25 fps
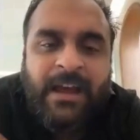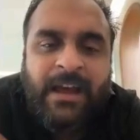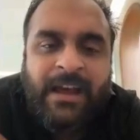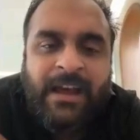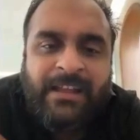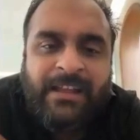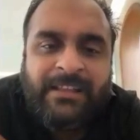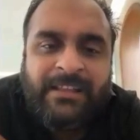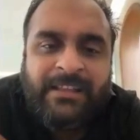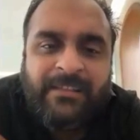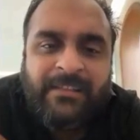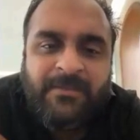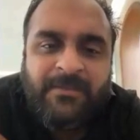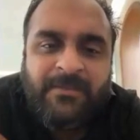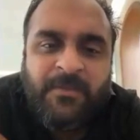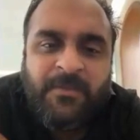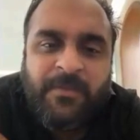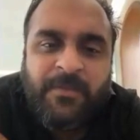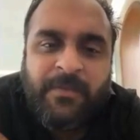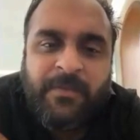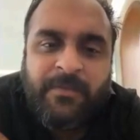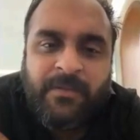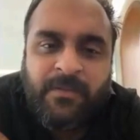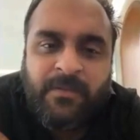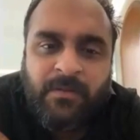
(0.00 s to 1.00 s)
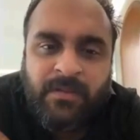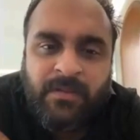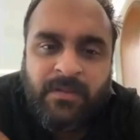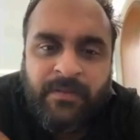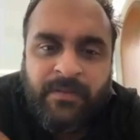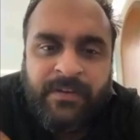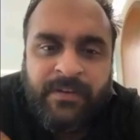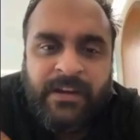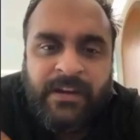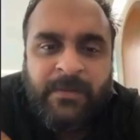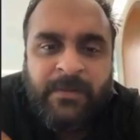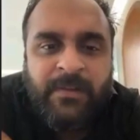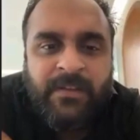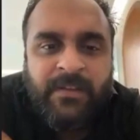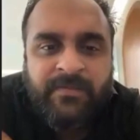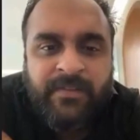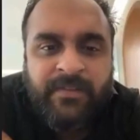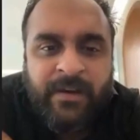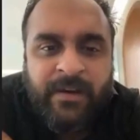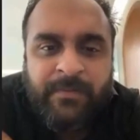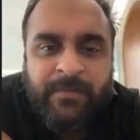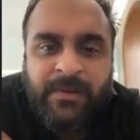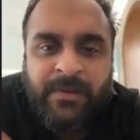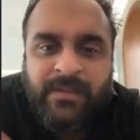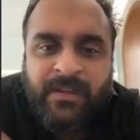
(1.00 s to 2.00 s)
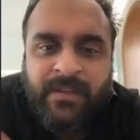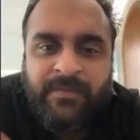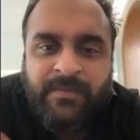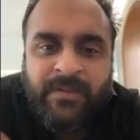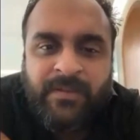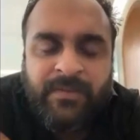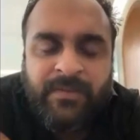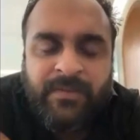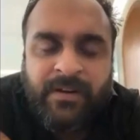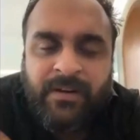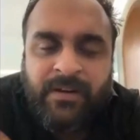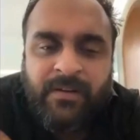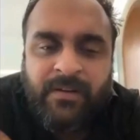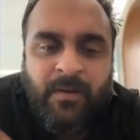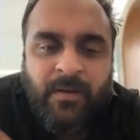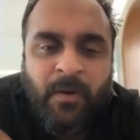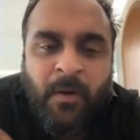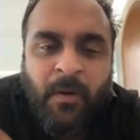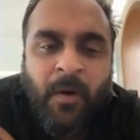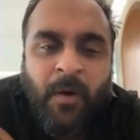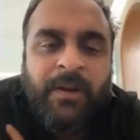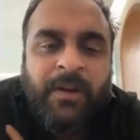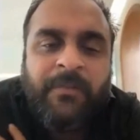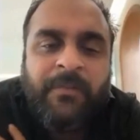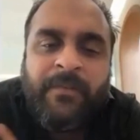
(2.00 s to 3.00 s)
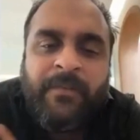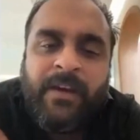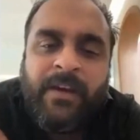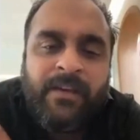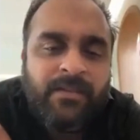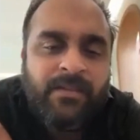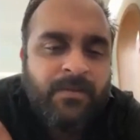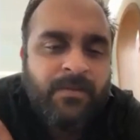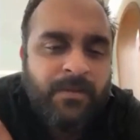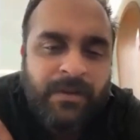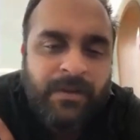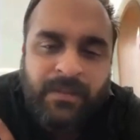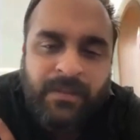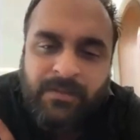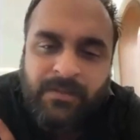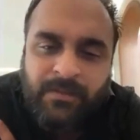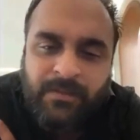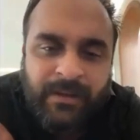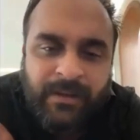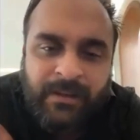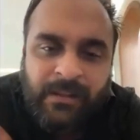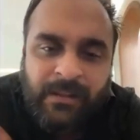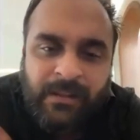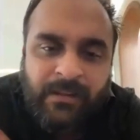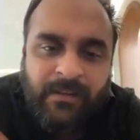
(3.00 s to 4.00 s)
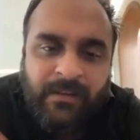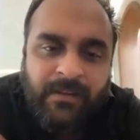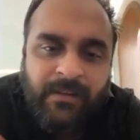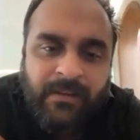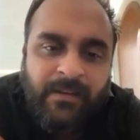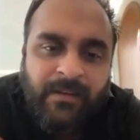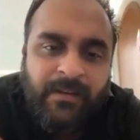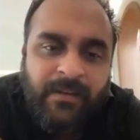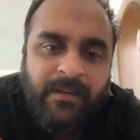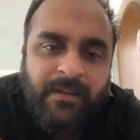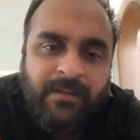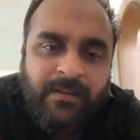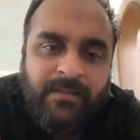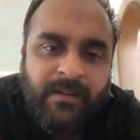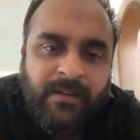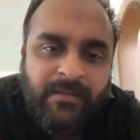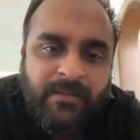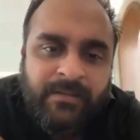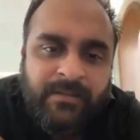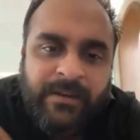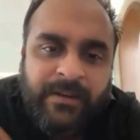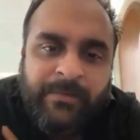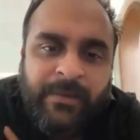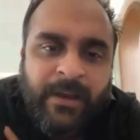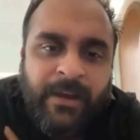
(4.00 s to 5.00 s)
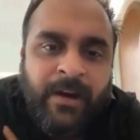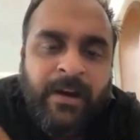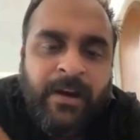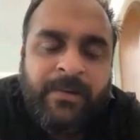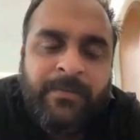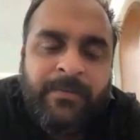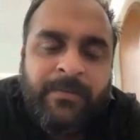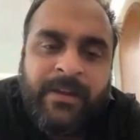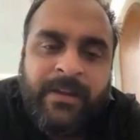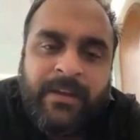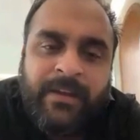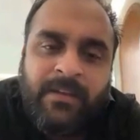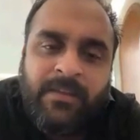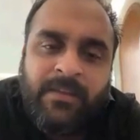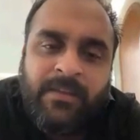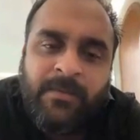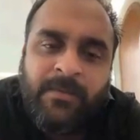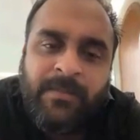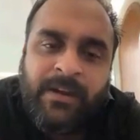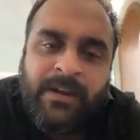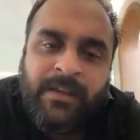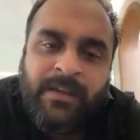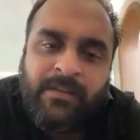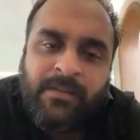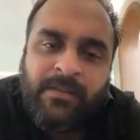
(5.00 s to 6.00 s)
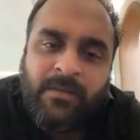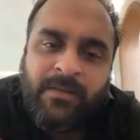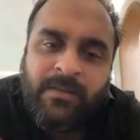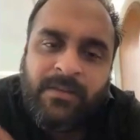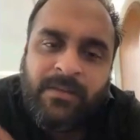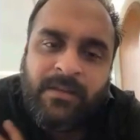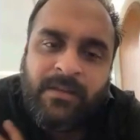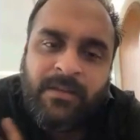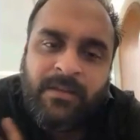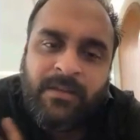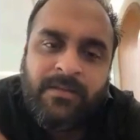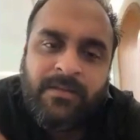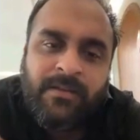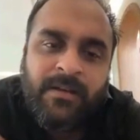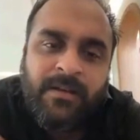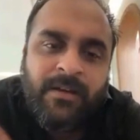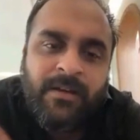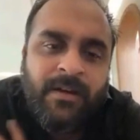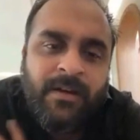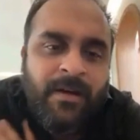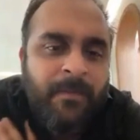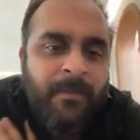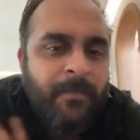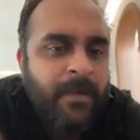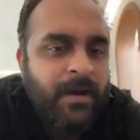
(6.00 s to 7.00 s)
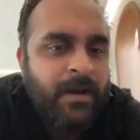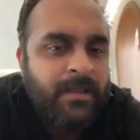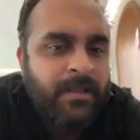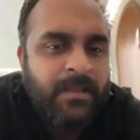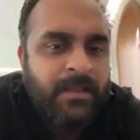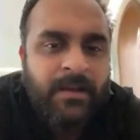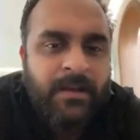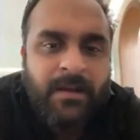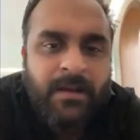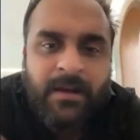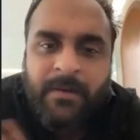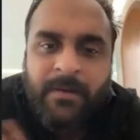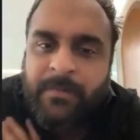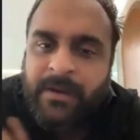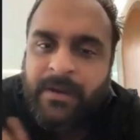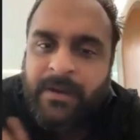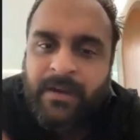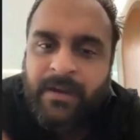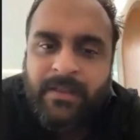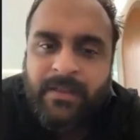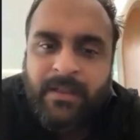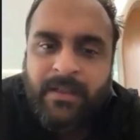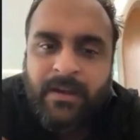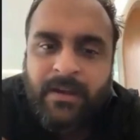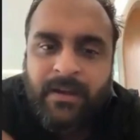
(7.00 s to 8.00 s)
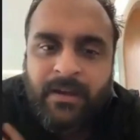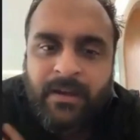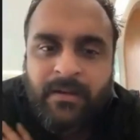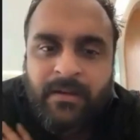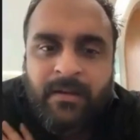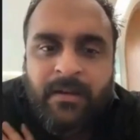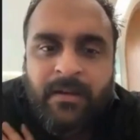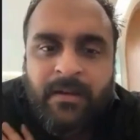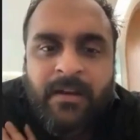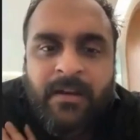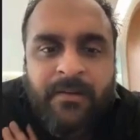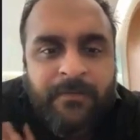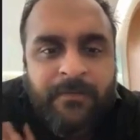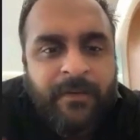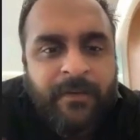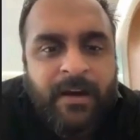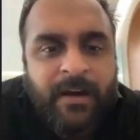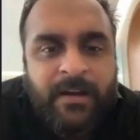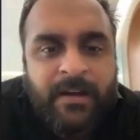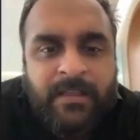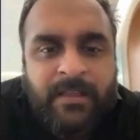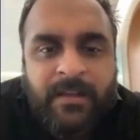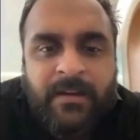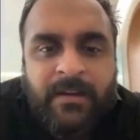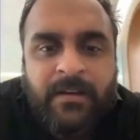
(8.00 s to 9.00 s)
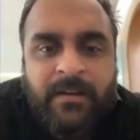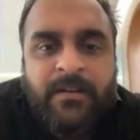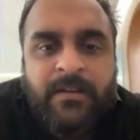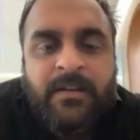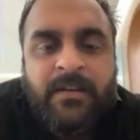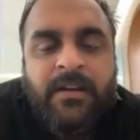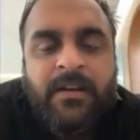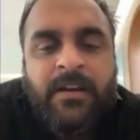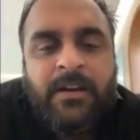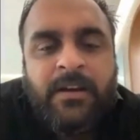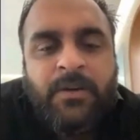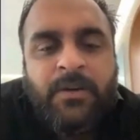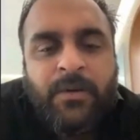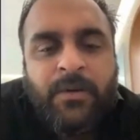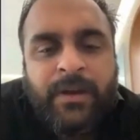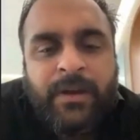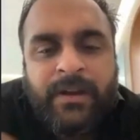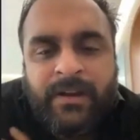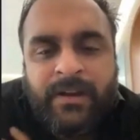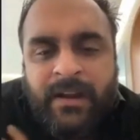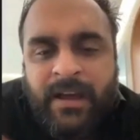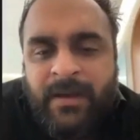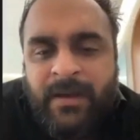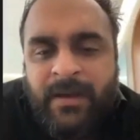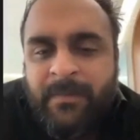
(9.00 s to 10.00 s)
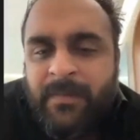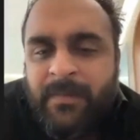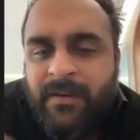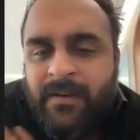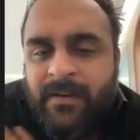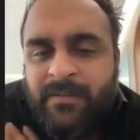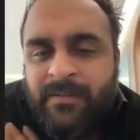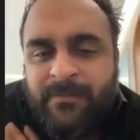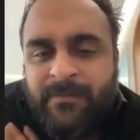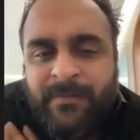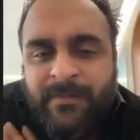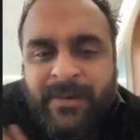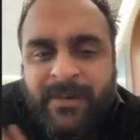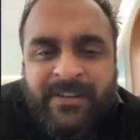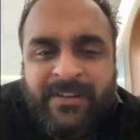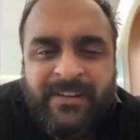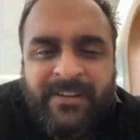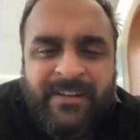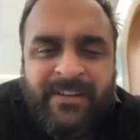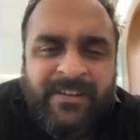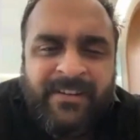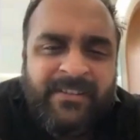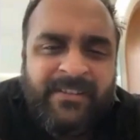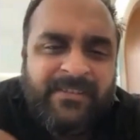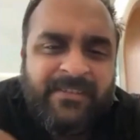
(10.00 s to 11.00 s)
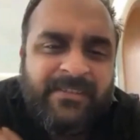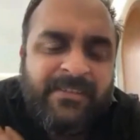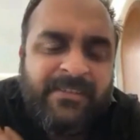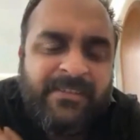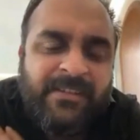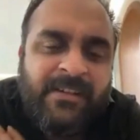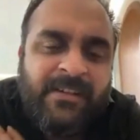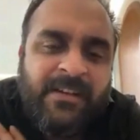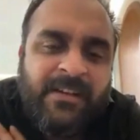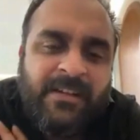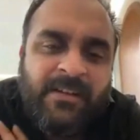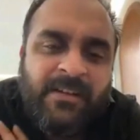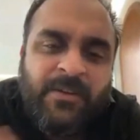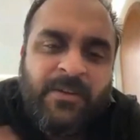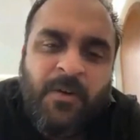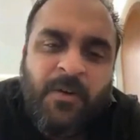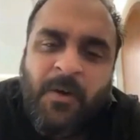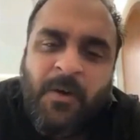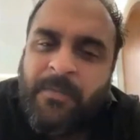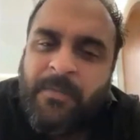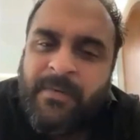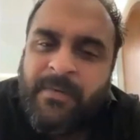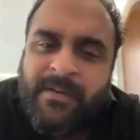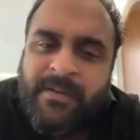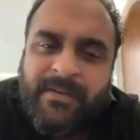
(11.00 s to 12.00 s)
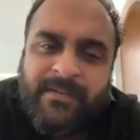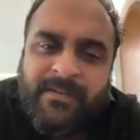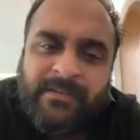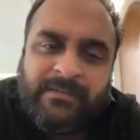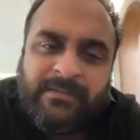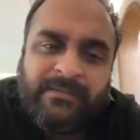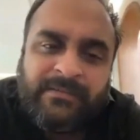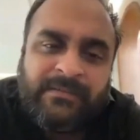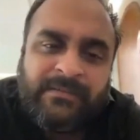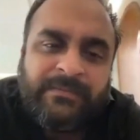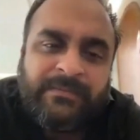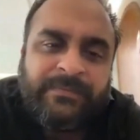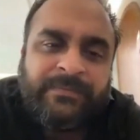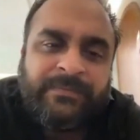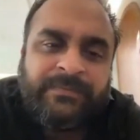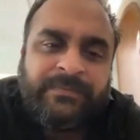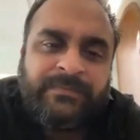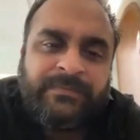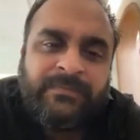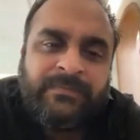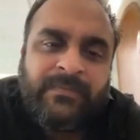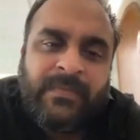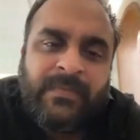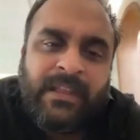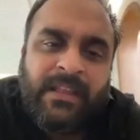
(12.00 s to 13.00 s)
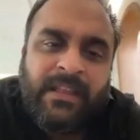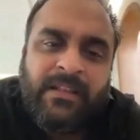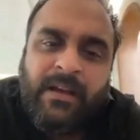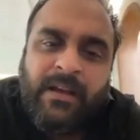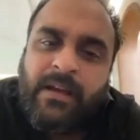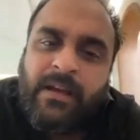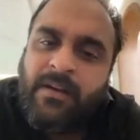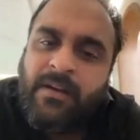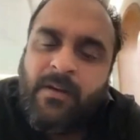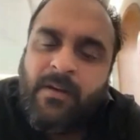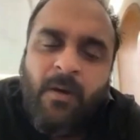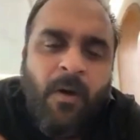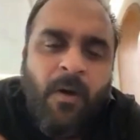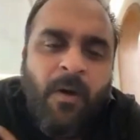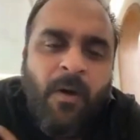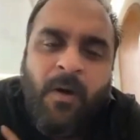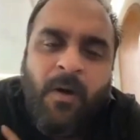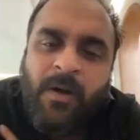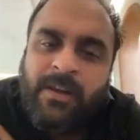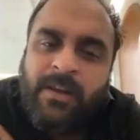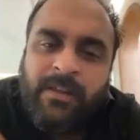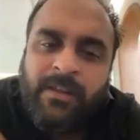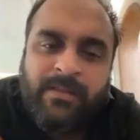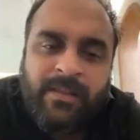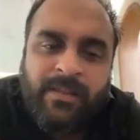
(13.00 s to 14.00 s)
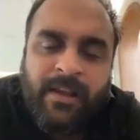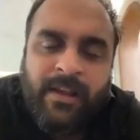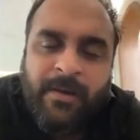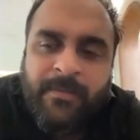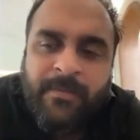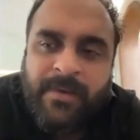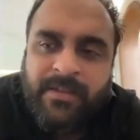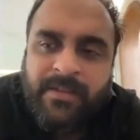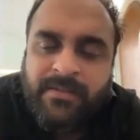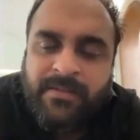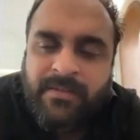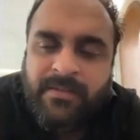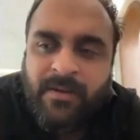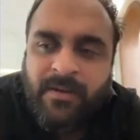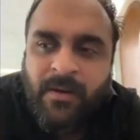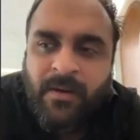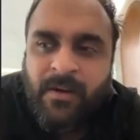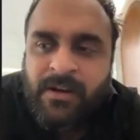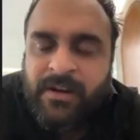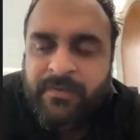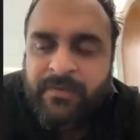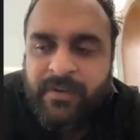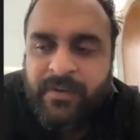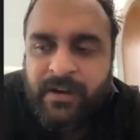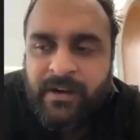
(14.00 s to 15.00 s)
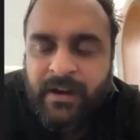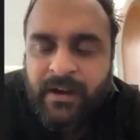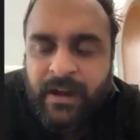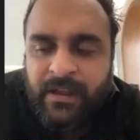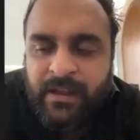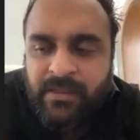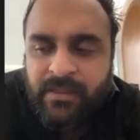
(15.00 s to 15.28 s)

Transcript: And these 270 plus families have different horrifying stories to tell. It's extremely heartbreaking. Somebody has lost their sister, mother, brother, father to kidnappers, murderers, robbers, all Islamists, all different